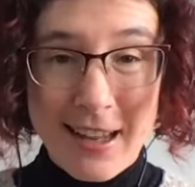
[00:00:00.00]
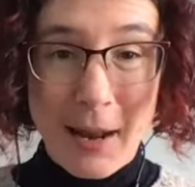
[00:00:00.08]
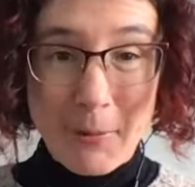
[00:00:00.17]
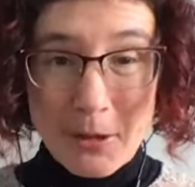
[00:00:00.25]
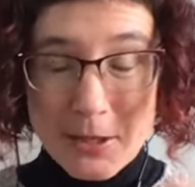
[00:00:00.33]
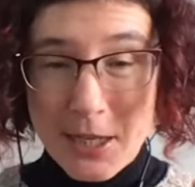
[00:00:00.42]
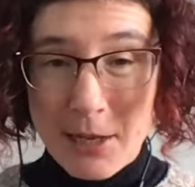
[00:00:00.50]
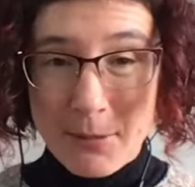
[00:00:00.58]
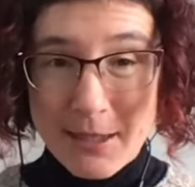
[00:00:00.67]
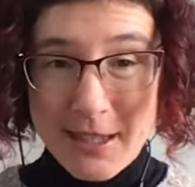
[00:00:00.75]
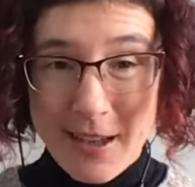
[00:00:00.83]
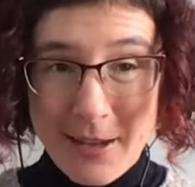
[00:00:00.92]
And I'm going to take
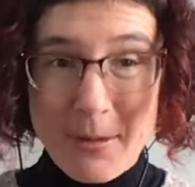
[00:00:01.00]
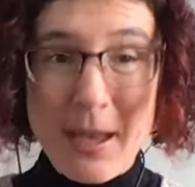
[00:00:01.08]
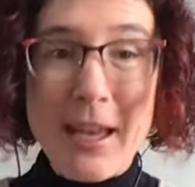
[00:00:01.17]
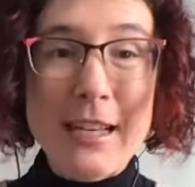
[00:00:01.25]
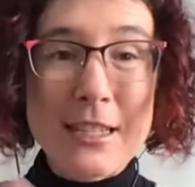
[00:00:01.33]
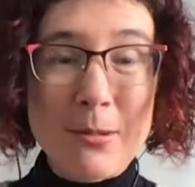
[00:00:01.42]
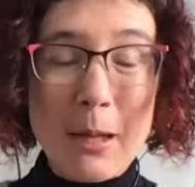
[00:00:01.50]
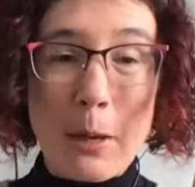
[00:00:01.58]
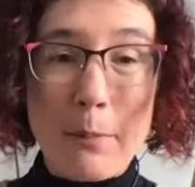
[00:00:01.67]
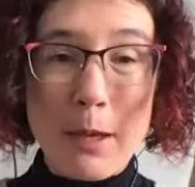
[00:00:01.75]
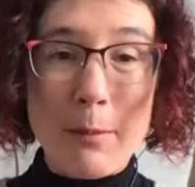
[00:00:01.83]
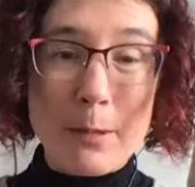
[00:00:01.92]
my time to allow
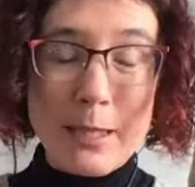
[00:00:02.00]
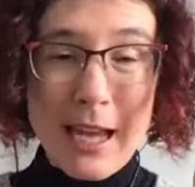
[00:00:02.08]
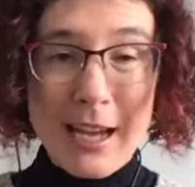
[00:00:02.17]
people to